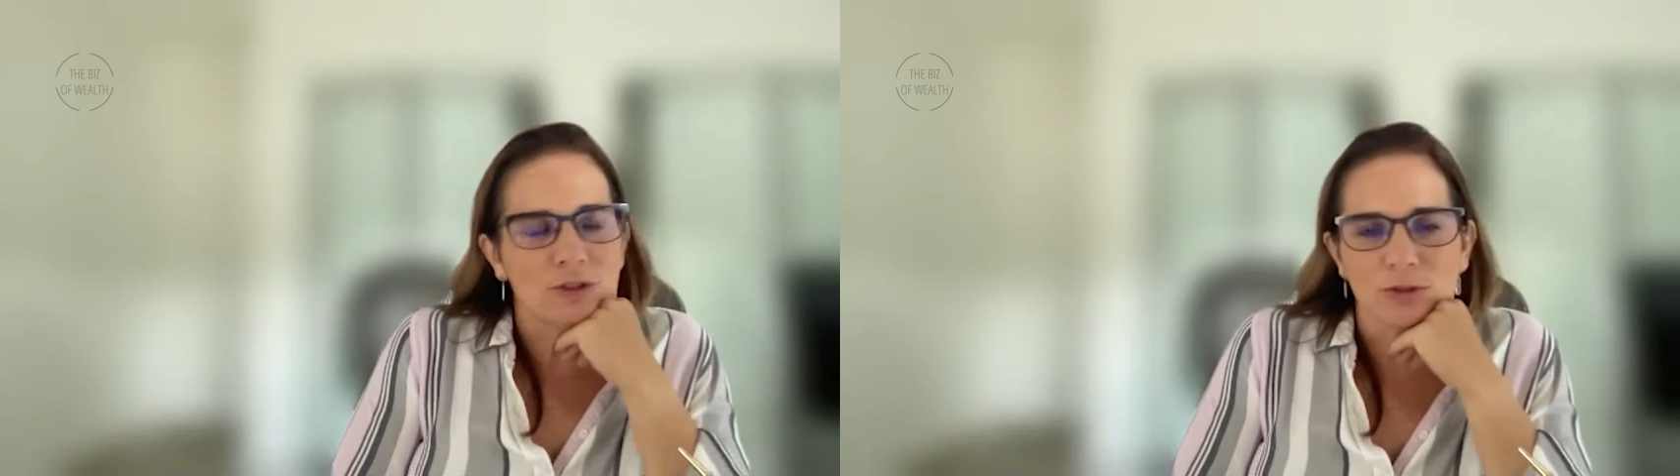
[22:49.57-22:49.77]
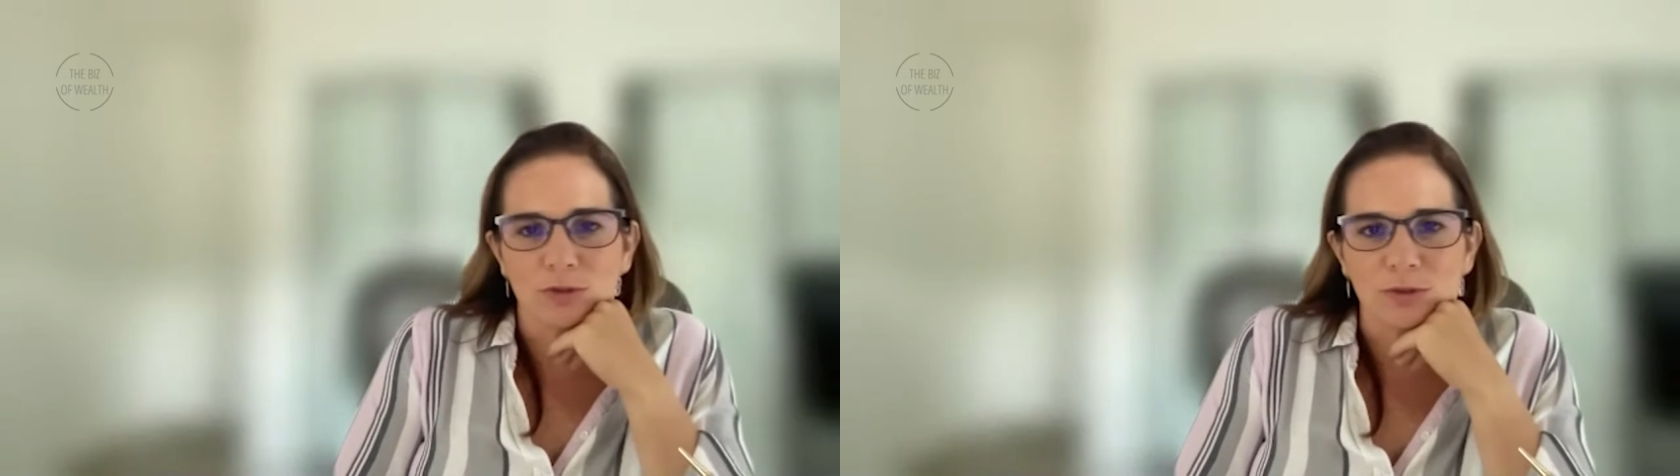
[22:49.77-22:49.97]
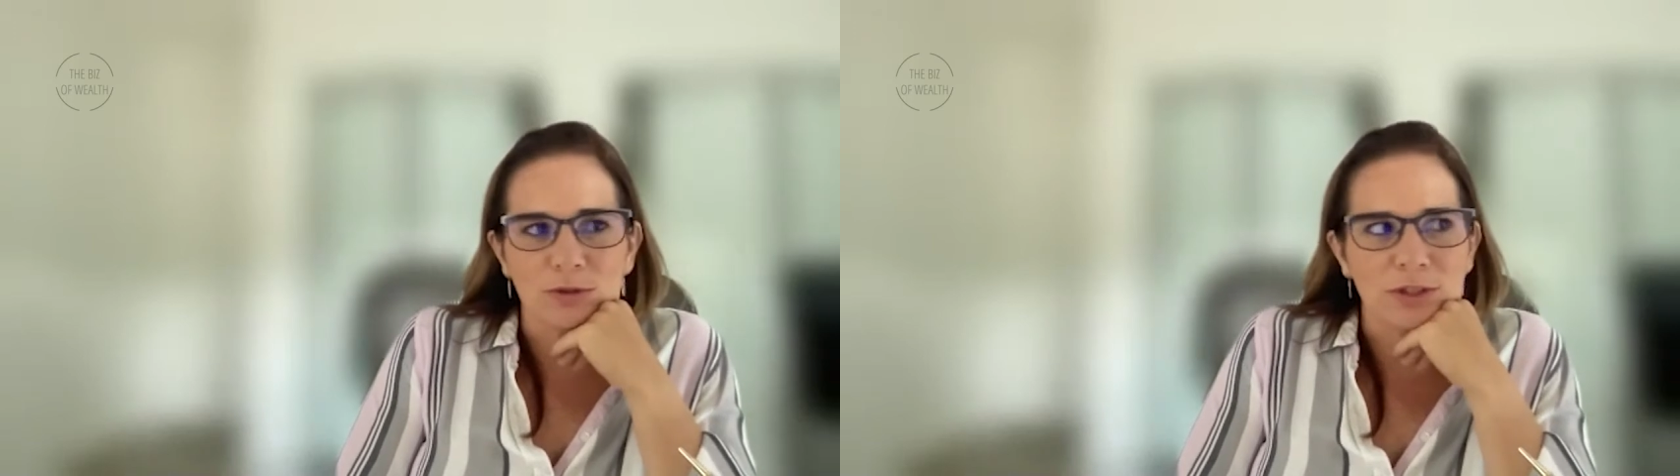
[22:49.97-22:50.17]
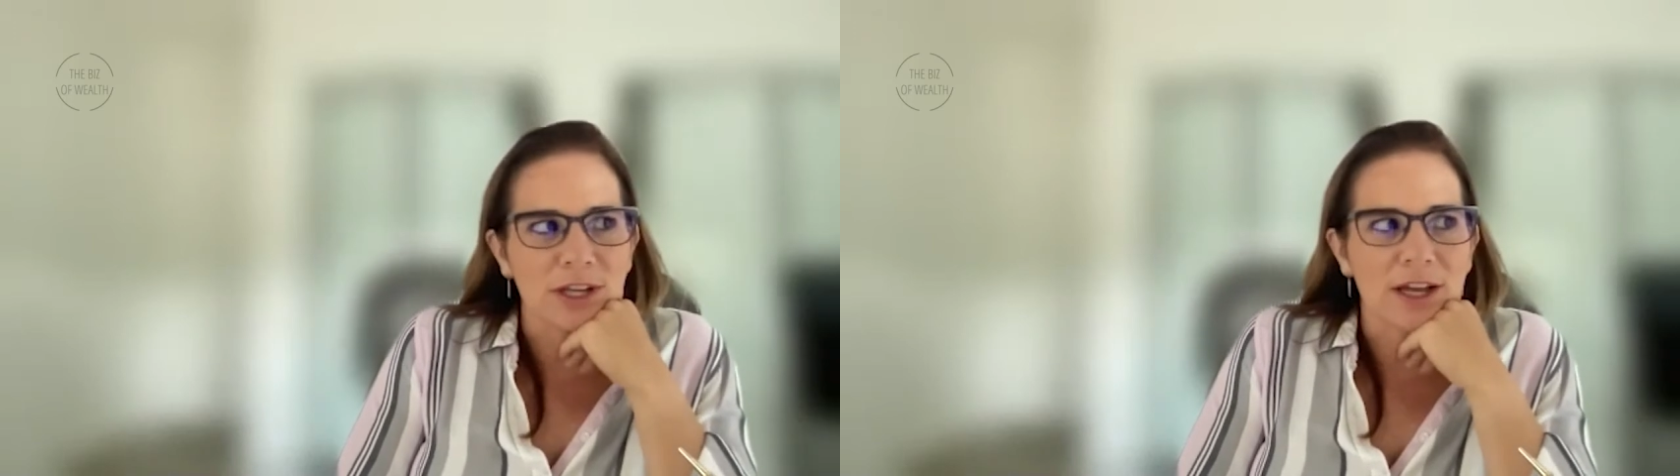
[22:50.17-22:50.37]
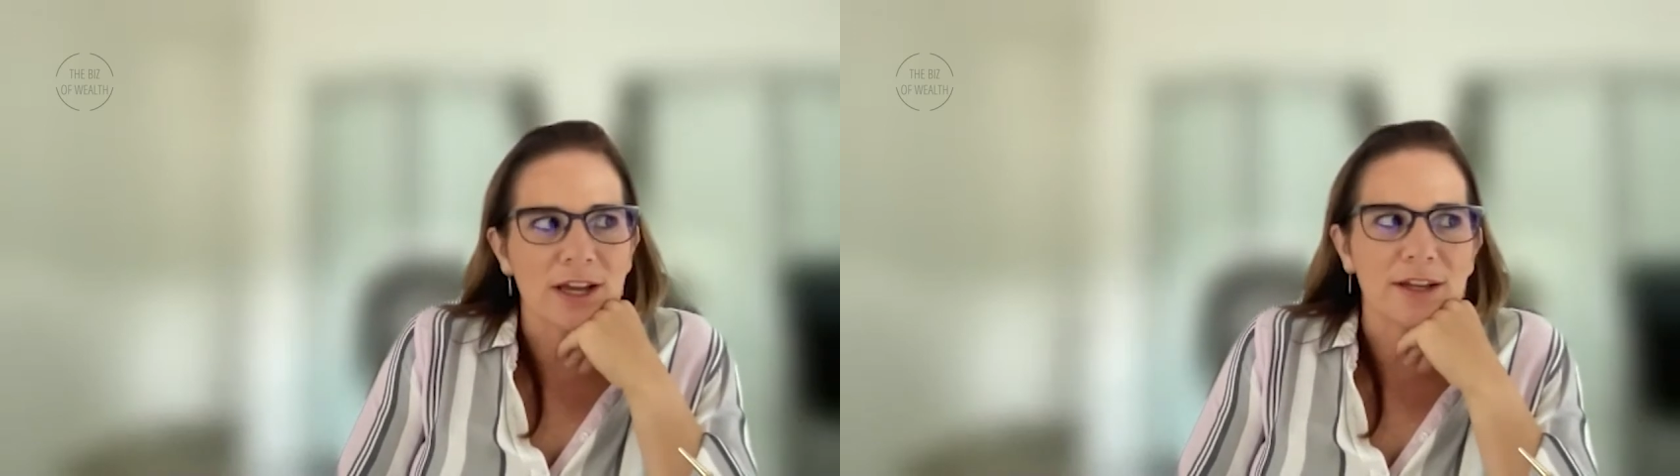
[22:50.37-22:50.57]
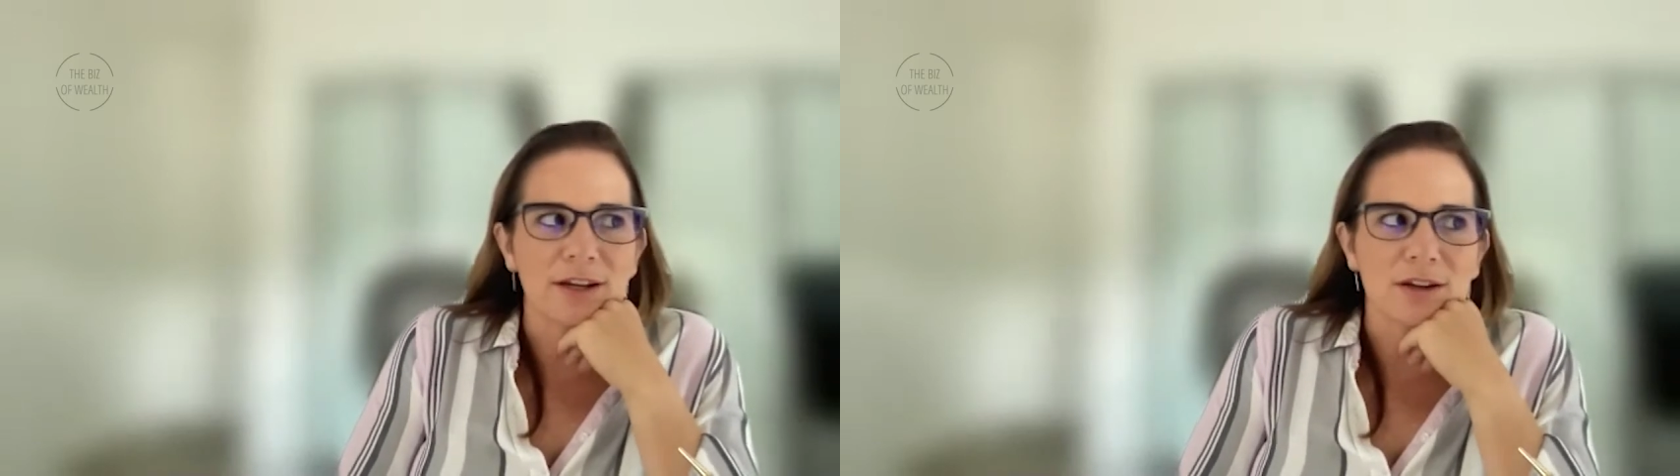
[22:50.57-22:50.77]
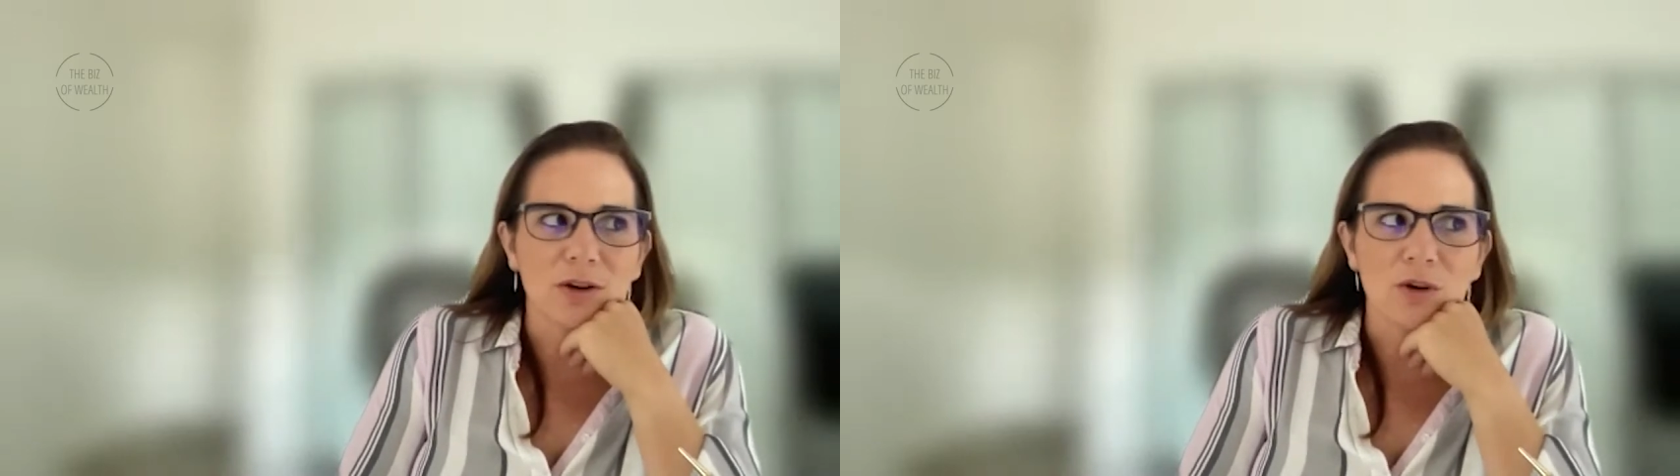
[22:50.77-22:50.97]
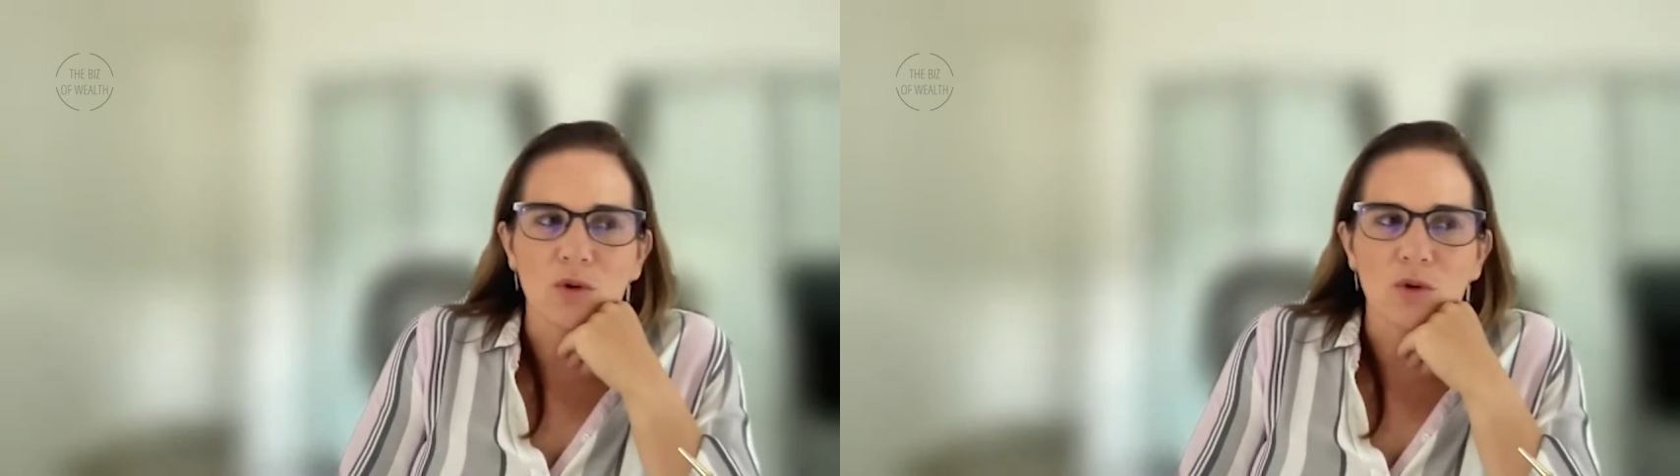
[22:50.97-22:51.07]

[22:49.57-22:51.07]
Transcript: true that